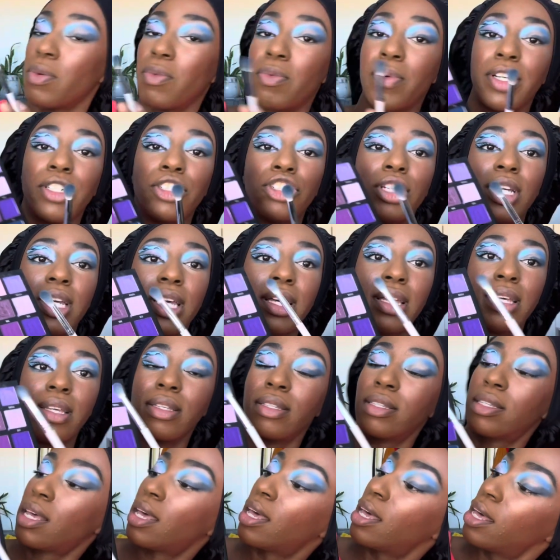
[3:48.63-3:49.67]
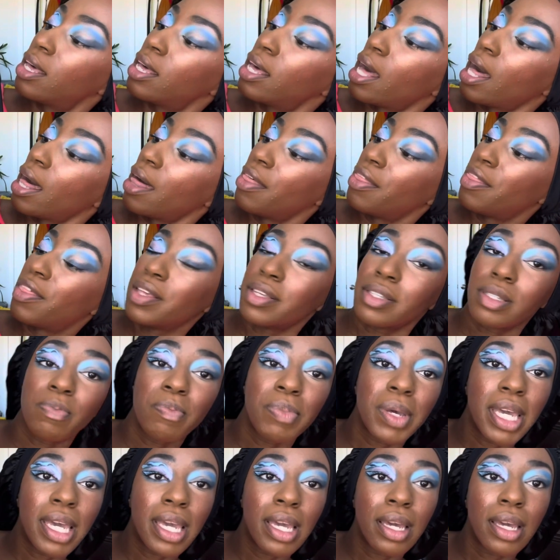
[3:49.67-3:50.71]
which is this
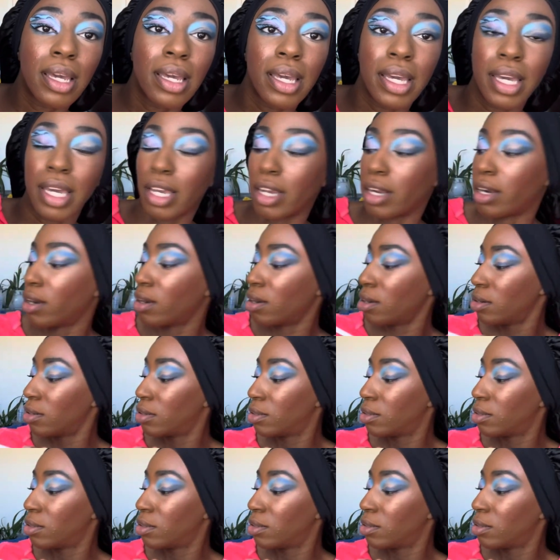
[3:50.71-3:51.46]
pink here.